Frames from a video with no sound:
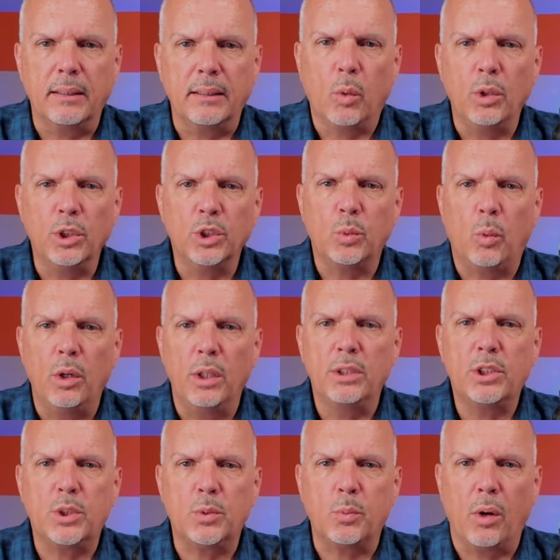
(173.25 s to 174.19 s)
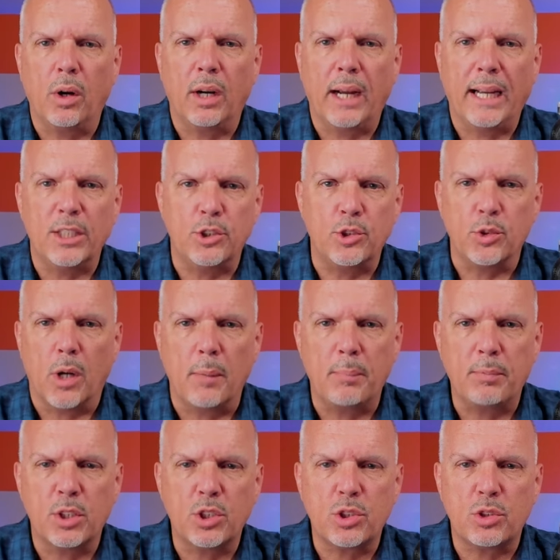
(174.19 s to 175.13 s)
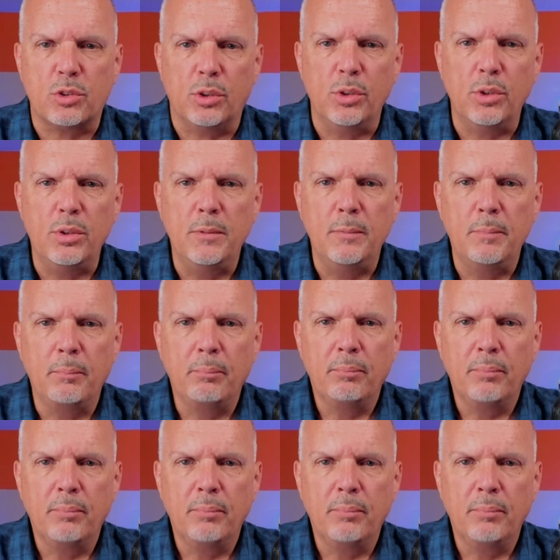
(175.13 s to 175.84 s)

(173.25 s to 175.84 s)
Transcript: There was once where I dropped the screw